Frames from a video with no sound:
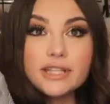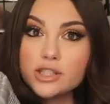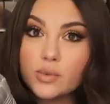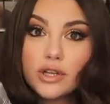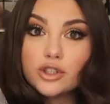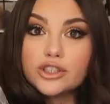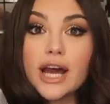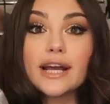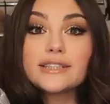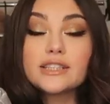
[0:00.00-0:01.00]
But this is one of those
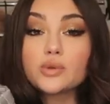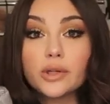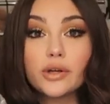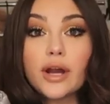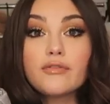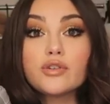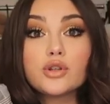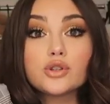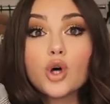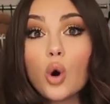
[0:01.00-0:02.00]
jackets that's really great for
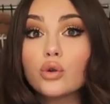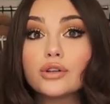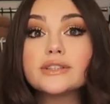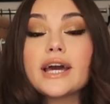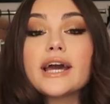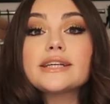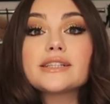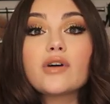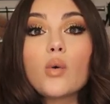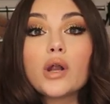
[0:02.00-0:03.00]
those colder days
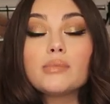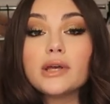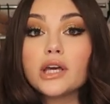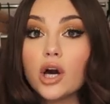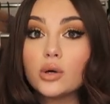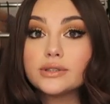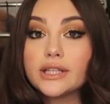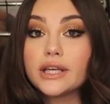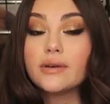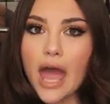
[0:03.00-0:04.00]
if I want to be
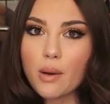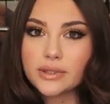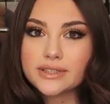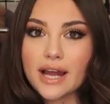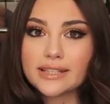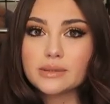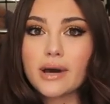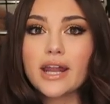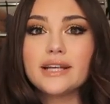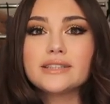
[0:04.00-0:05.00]
cozy. And what's nice
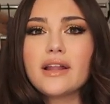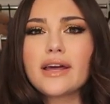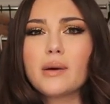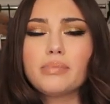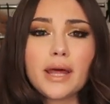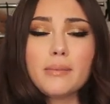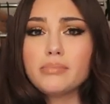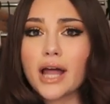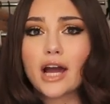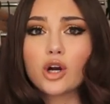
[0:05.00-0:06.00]
about it, it's not like a plain
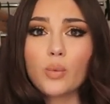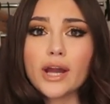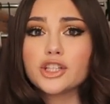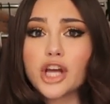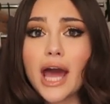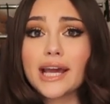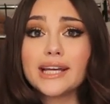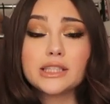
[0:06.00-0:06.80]
black or white jacket.